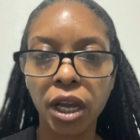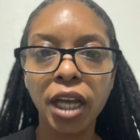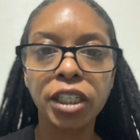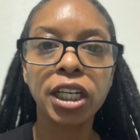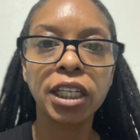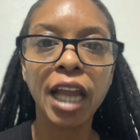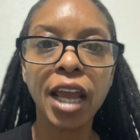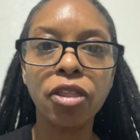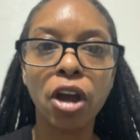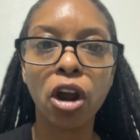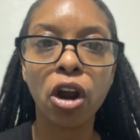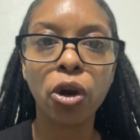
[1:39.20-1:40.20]
to lay
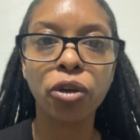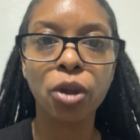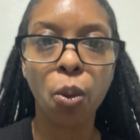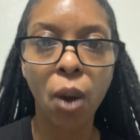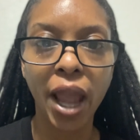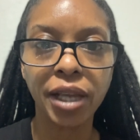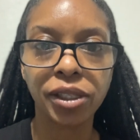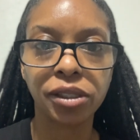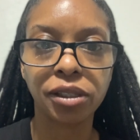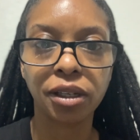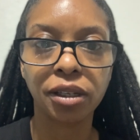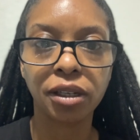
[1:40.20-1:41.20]
the earth
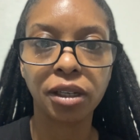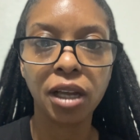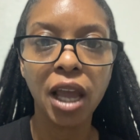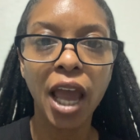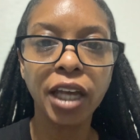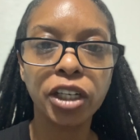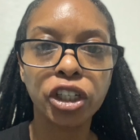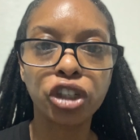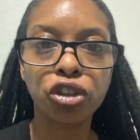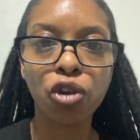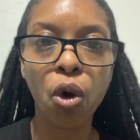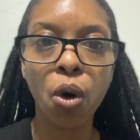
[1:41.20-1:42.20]
waste and
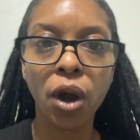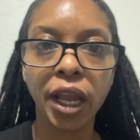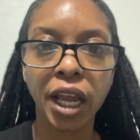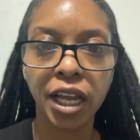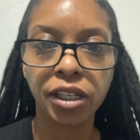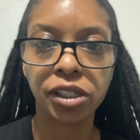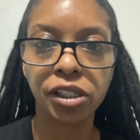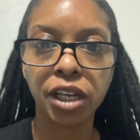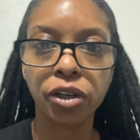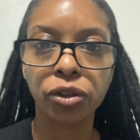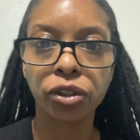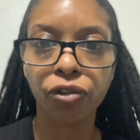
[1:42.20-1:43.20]
destroy its
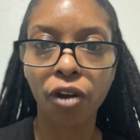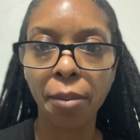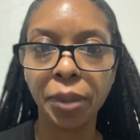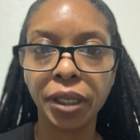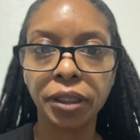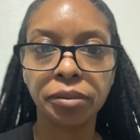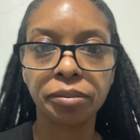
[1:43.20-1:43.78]
sinners from it.